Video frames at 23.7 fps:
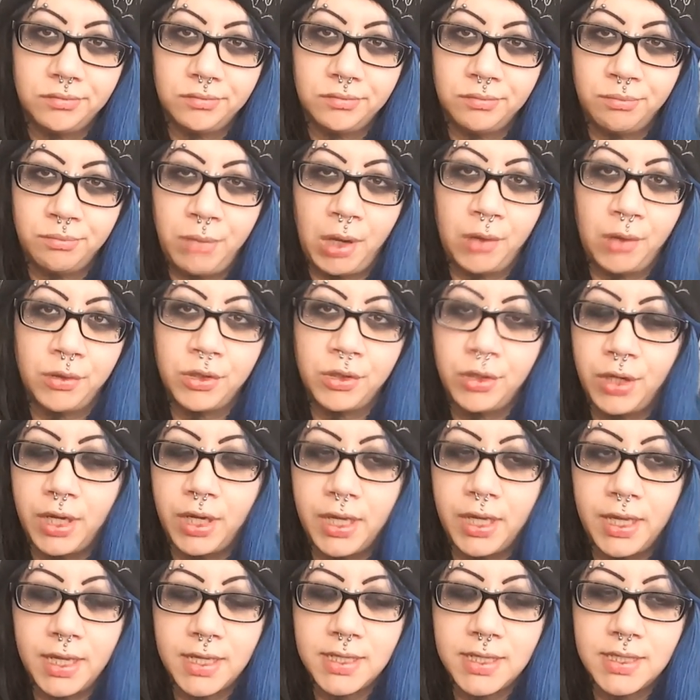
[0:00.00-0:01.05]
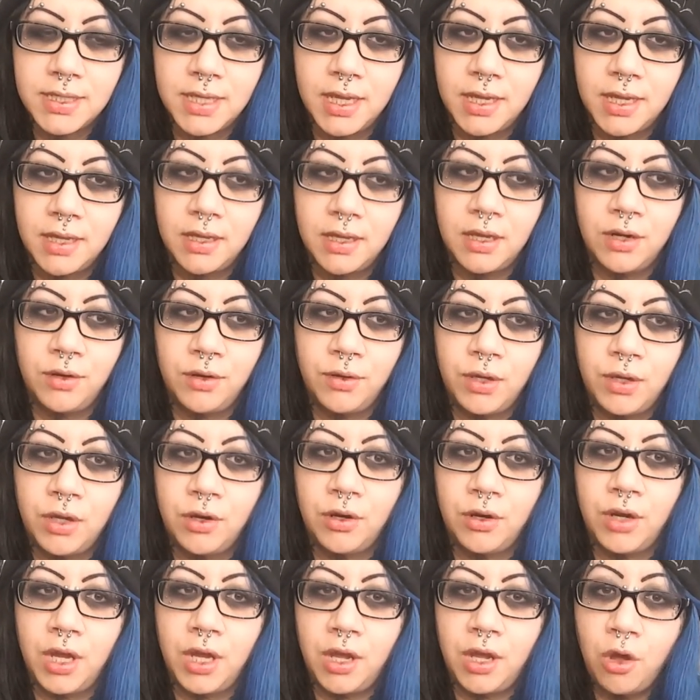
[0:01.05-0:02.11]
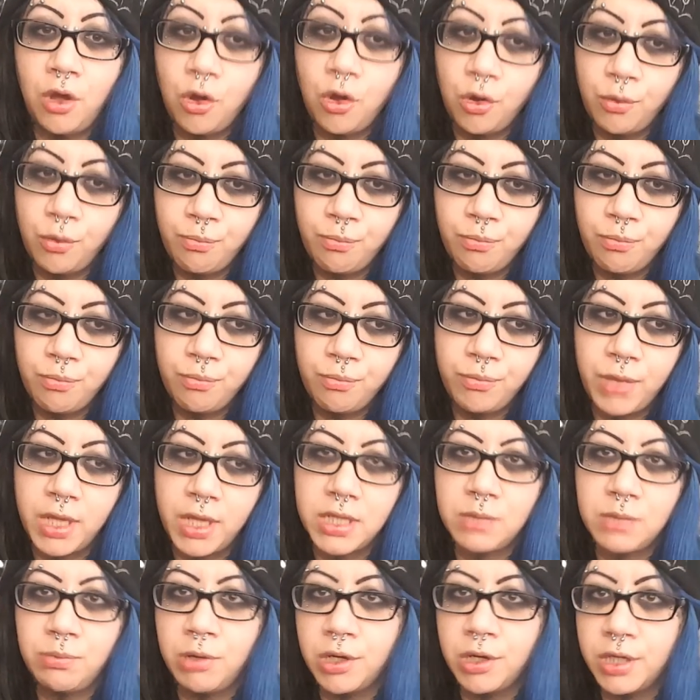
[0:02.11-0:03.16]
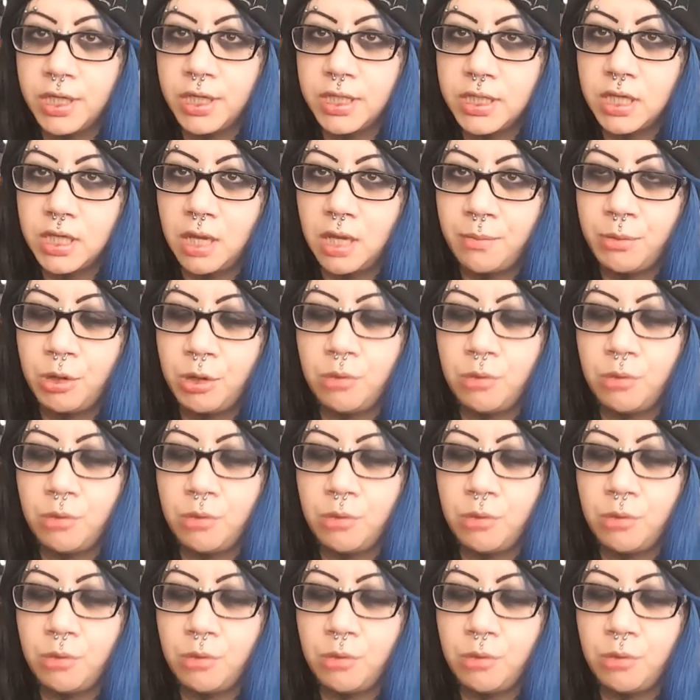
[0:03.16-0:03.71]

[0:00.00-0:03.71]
boundary, I guess. Like, you know, you're at home, that's bonding time.